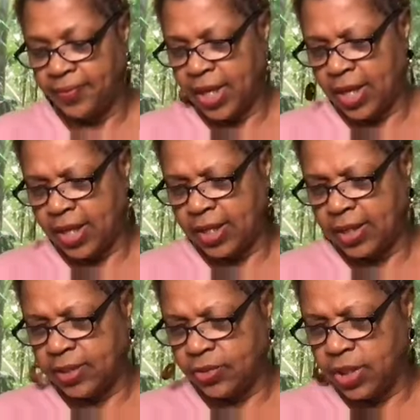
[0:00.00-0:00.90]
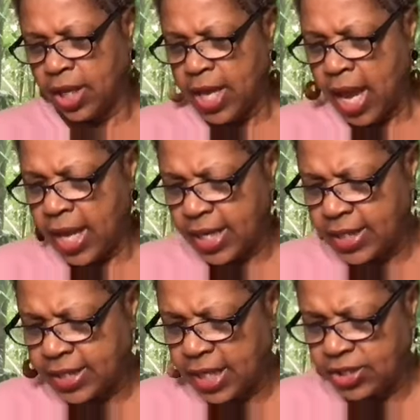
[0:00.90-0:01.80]
Hallelujah. And
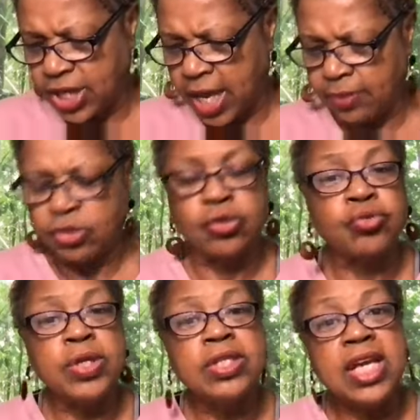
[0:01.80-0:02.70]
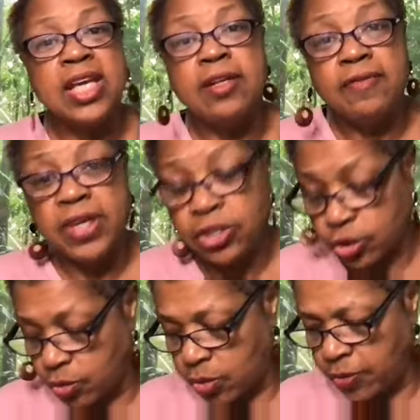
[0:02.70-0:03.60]
as such, aims to treat the
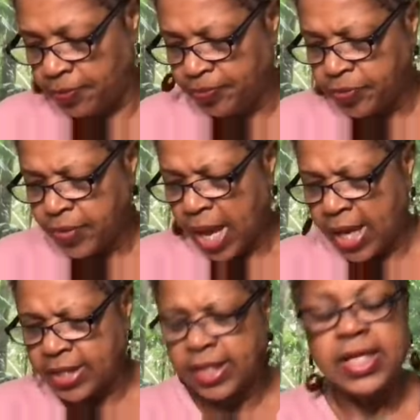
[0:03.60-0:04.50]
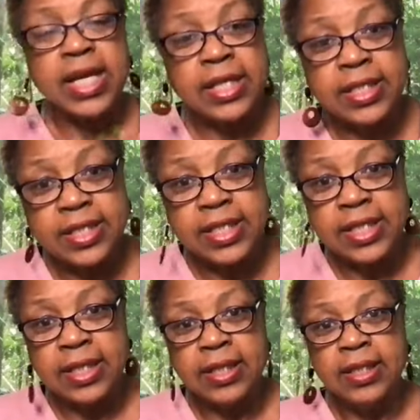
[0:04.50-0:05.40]
individual as an entity